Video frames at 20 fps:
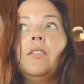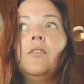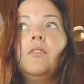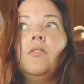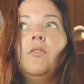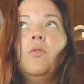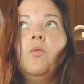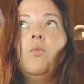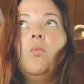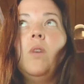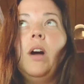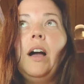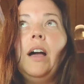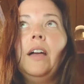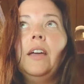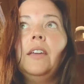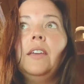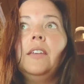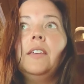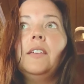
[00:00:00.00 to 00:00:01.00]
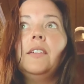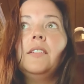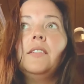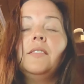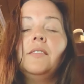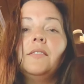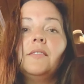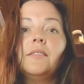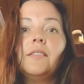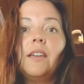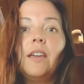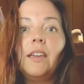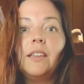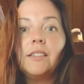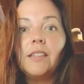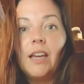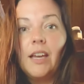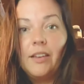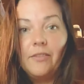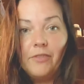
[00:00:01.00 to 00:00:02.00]
why is
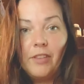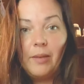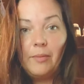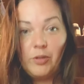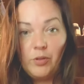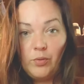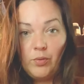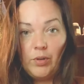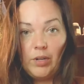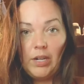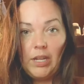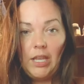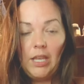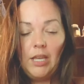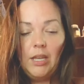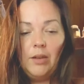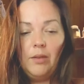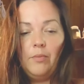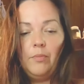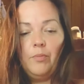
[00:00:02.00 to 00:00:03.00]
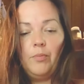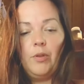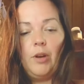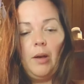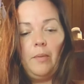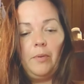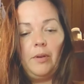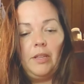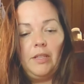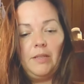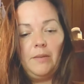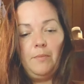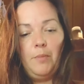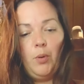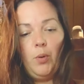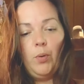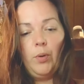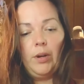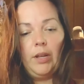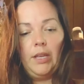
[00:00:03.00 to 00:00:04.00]
anti-inflammatory properties
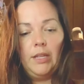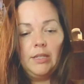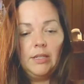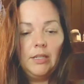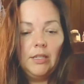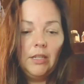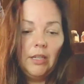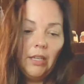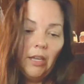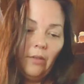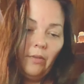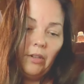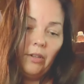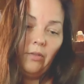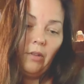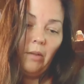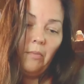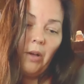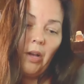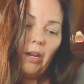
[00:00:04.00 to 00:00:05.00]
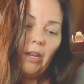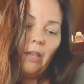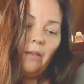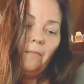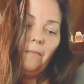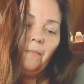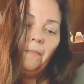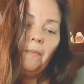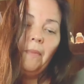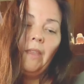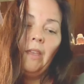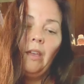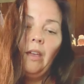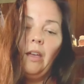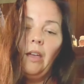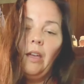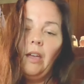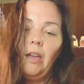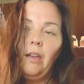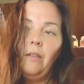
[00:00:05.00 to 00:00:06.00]
important to go into our body?
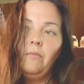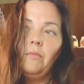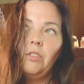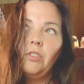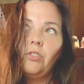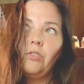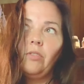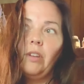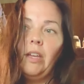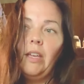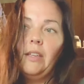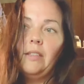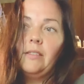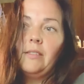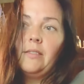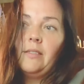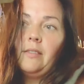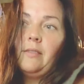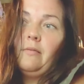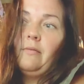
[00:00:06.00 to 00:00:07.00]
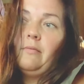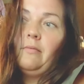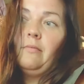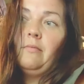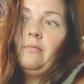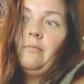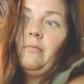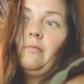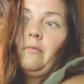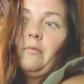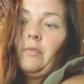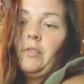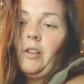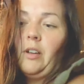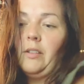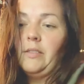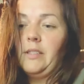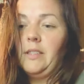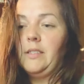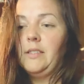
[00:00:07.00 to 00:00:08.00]
Stress
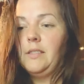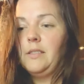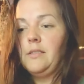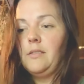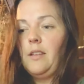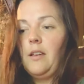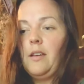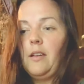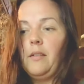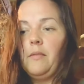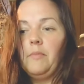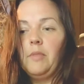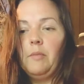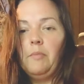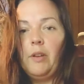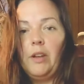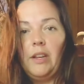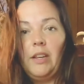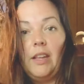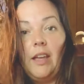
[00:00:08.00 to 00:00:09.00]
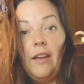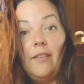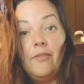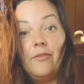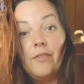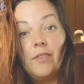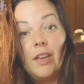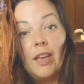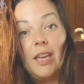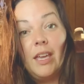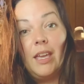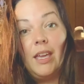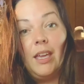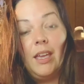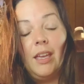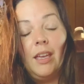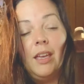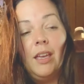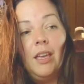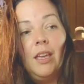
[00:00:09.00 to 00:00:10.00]
causes the body to have
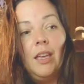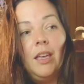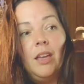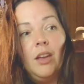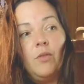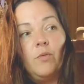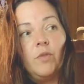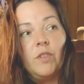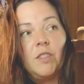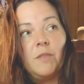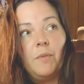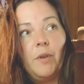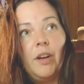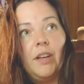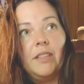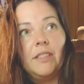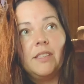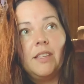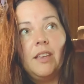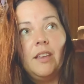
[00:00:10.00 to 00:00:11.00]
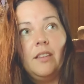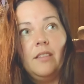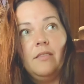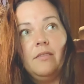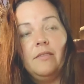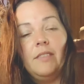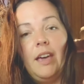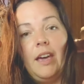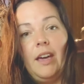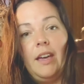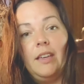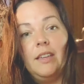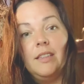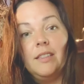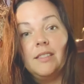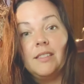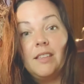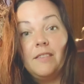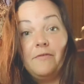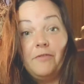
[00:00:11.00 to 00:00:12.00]
a response that
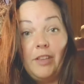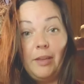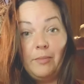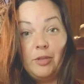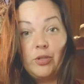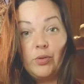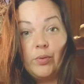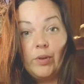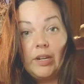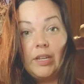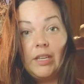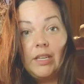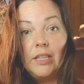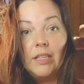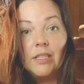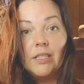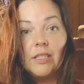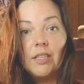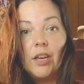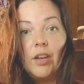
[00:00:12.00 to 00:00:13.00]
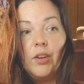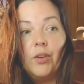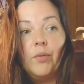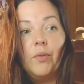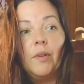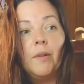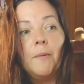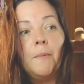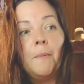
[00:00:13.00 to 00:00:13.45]
is inflammatory. So